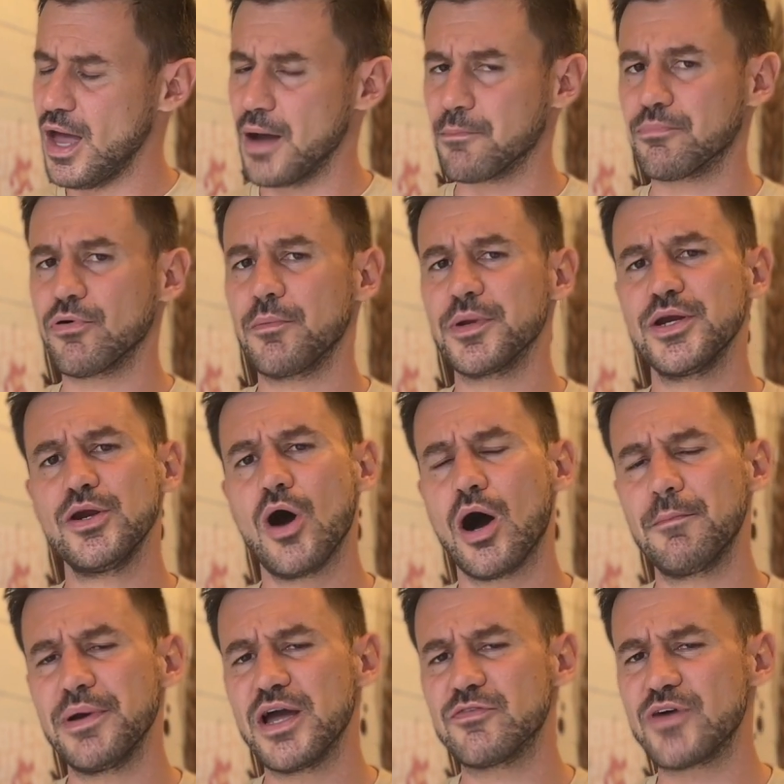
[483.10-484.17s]
probably not a
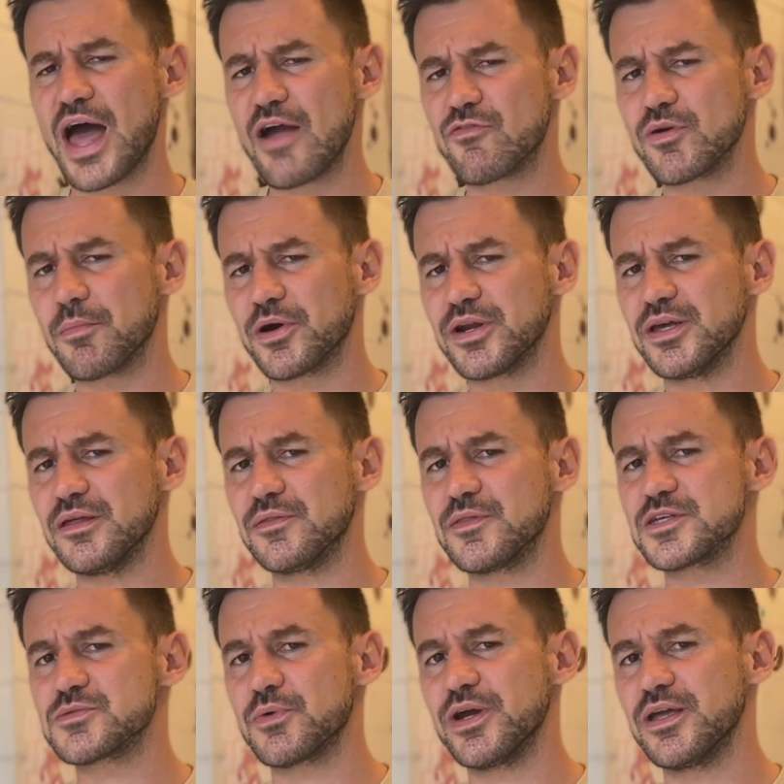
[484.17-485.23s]
beer for everybody
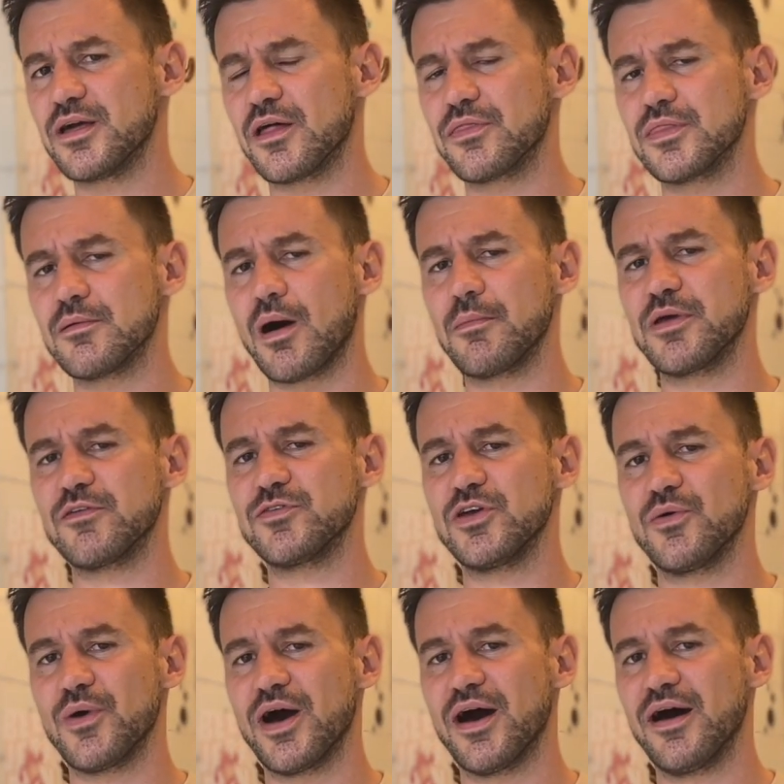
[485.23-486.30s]
this week. I think there might be a
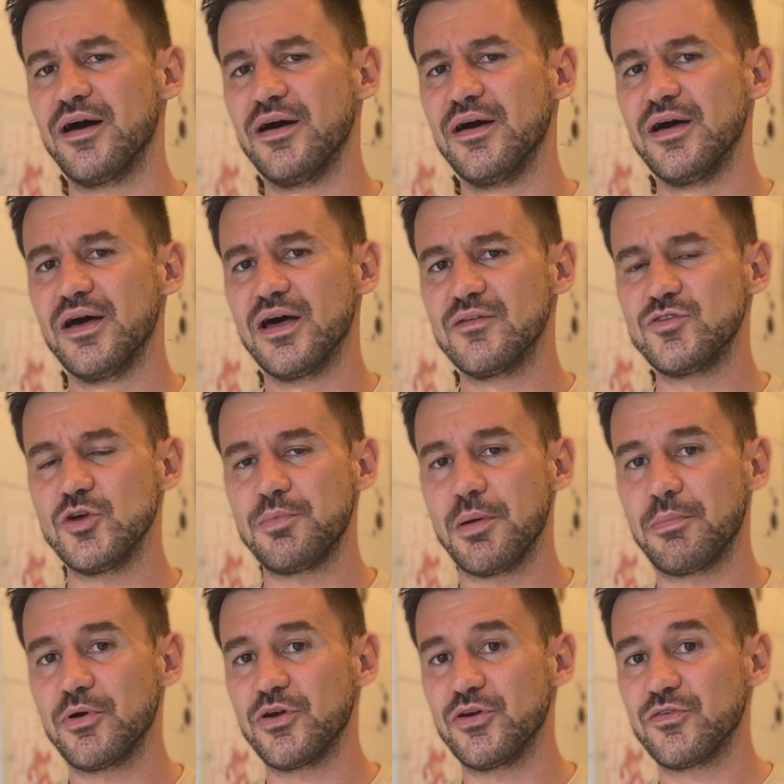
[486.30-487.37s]
few
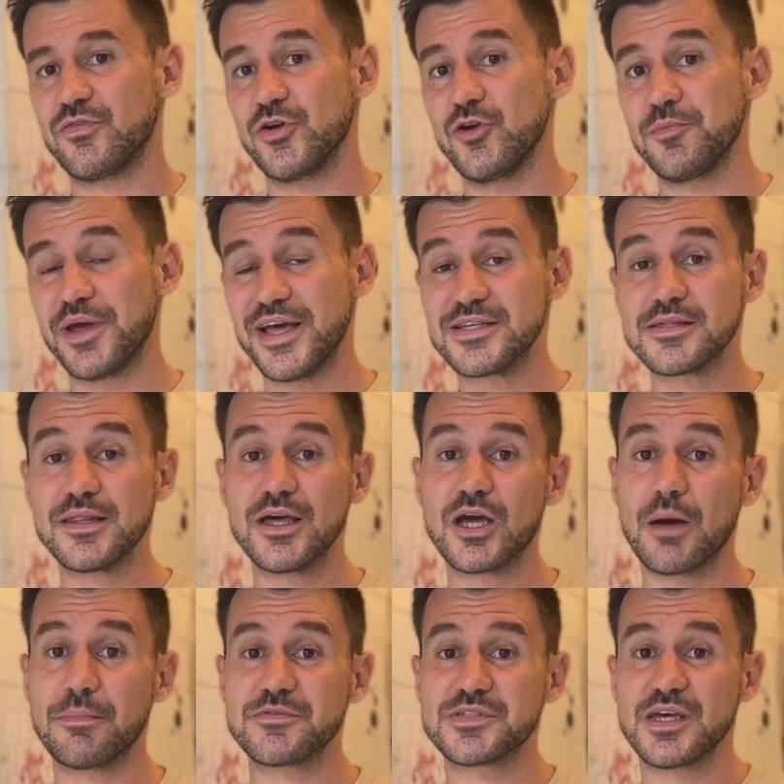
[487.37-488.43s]
people for whom it isn't their
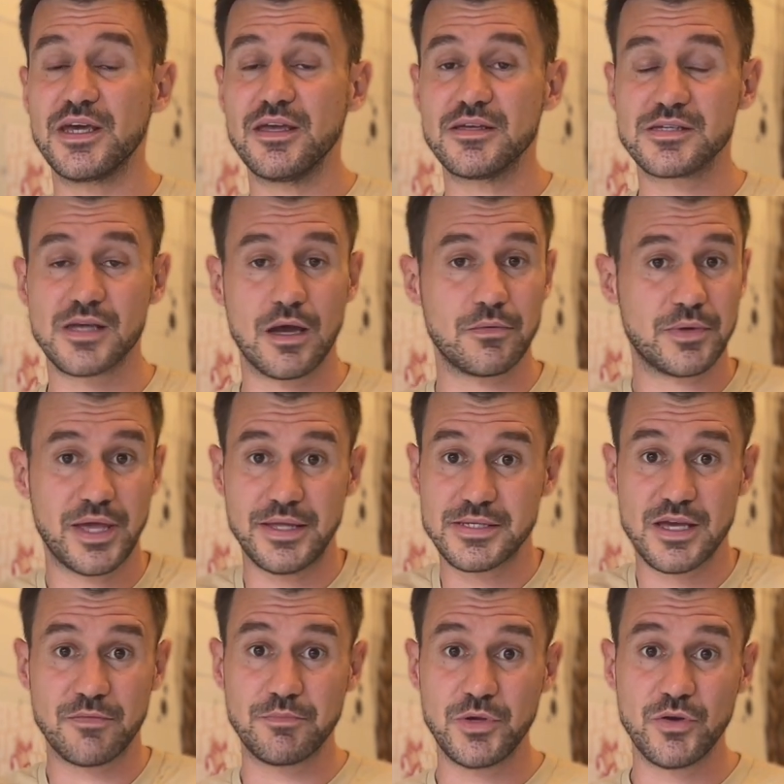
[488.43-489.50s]
cup of tea. So keen to
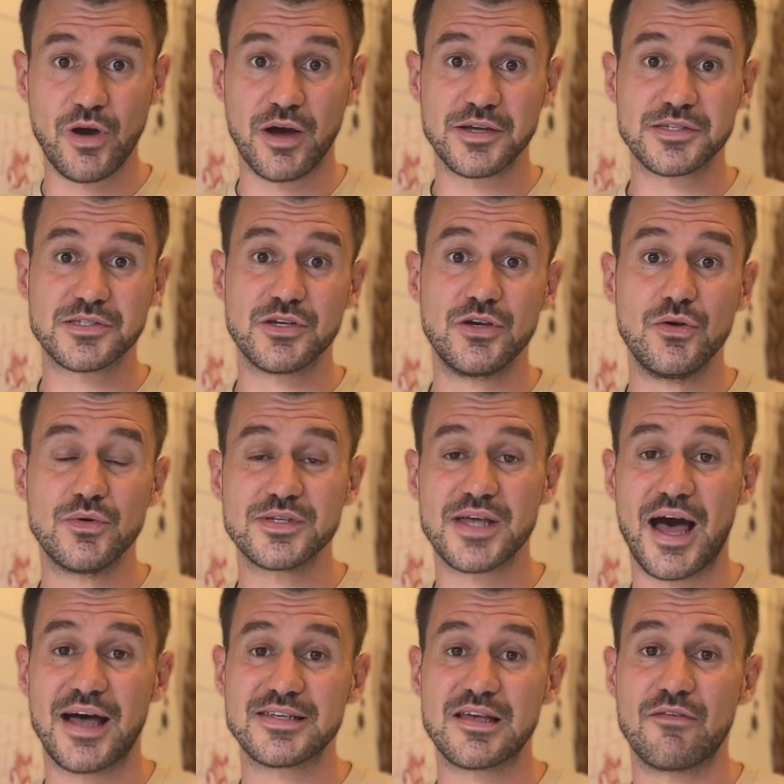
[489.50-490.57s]
hear from you guys too. So
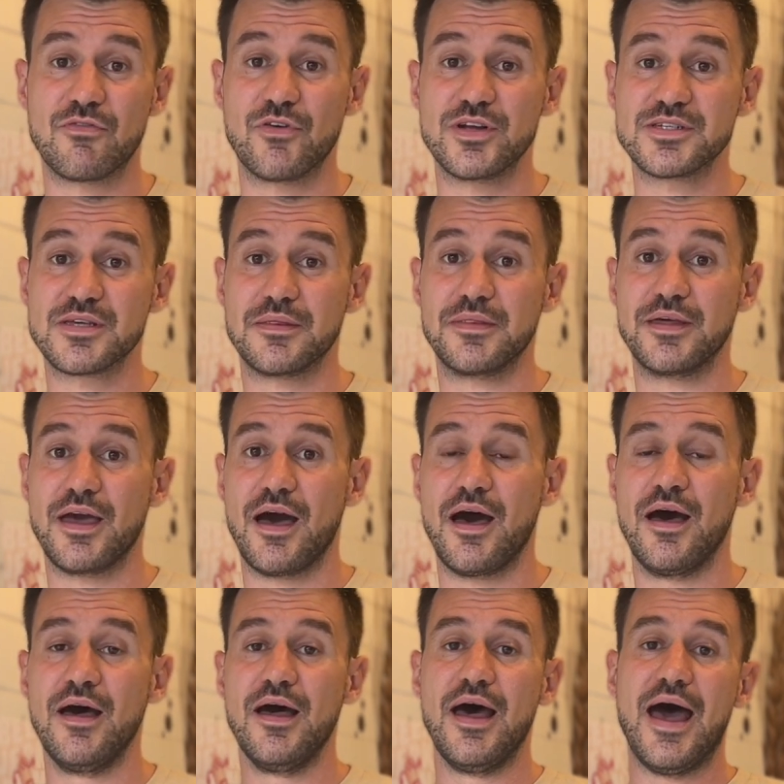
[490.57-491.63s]
as ever, it's in the
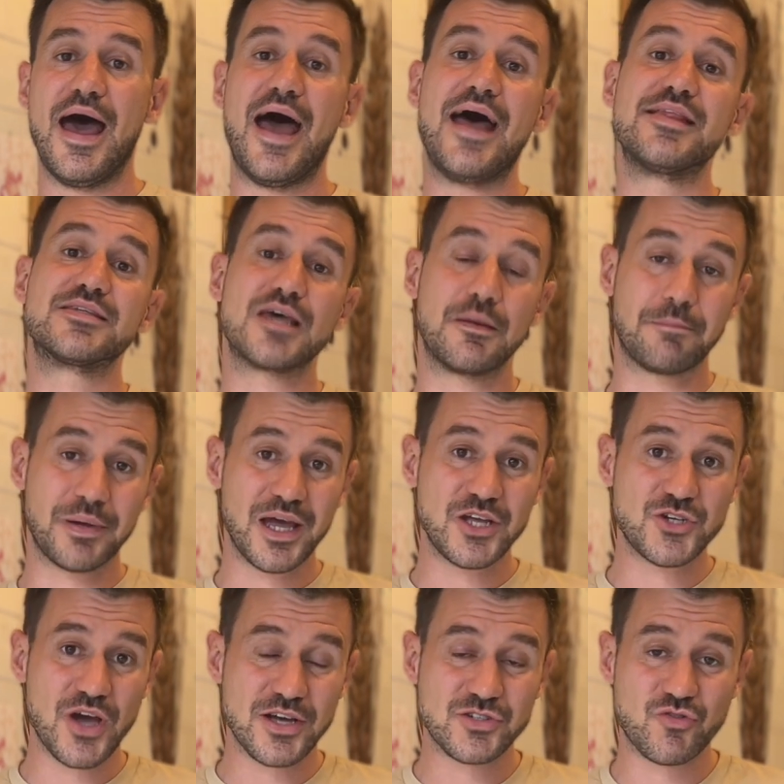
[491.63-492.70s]
NZ Beer
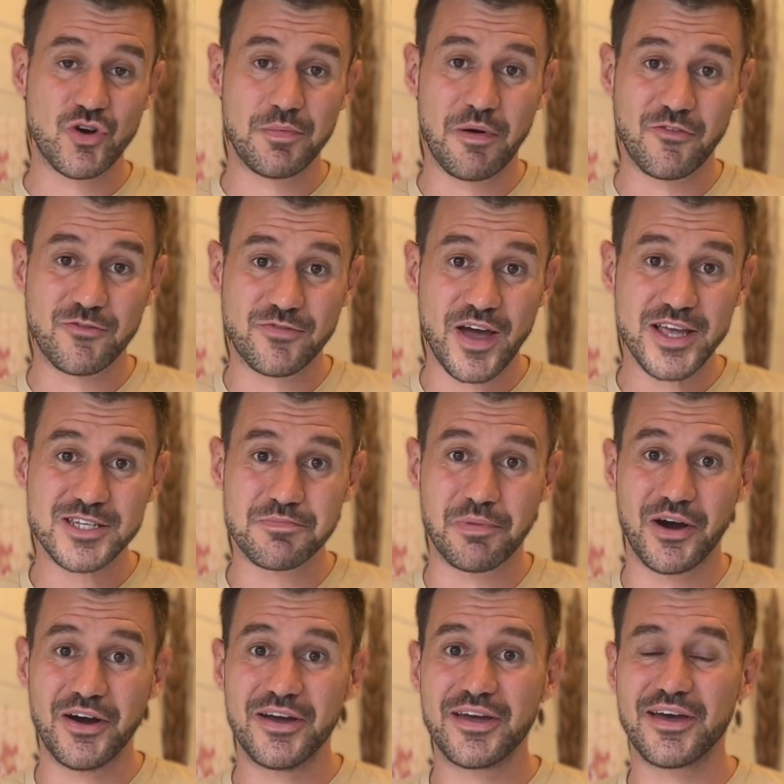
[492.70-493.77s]
Jerks group on
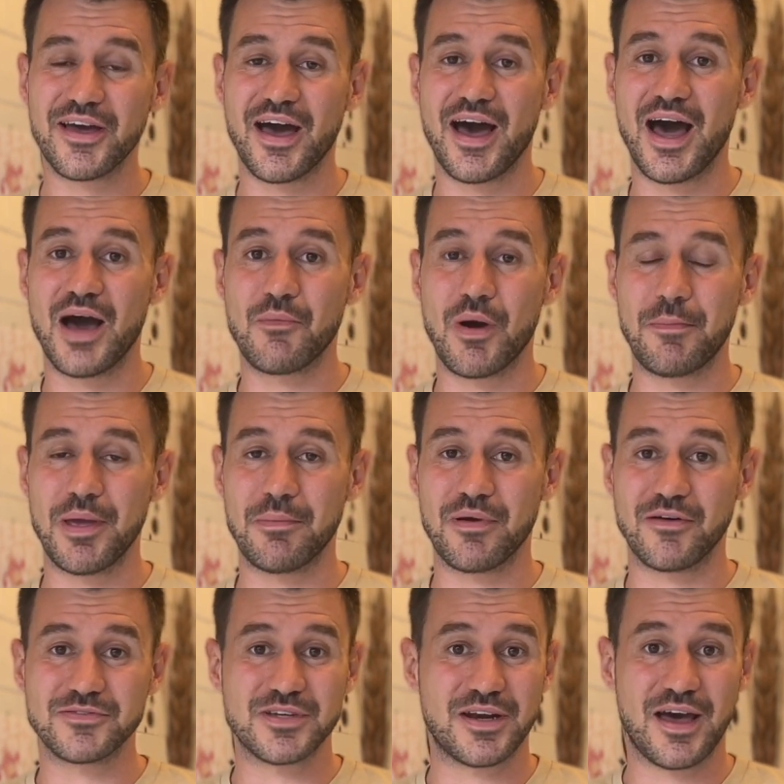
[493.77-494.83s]
Facebook, where people
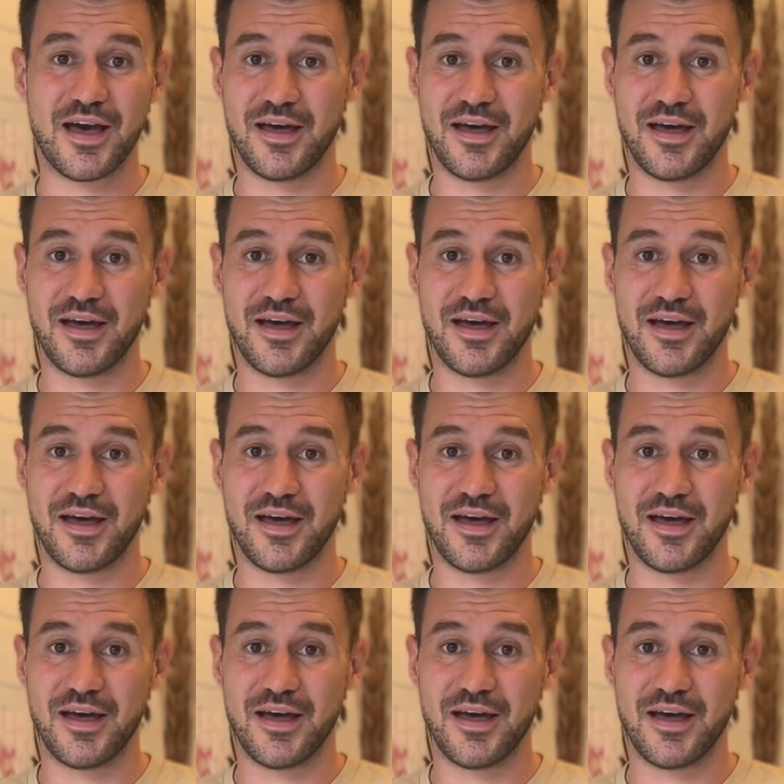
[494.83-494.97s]
often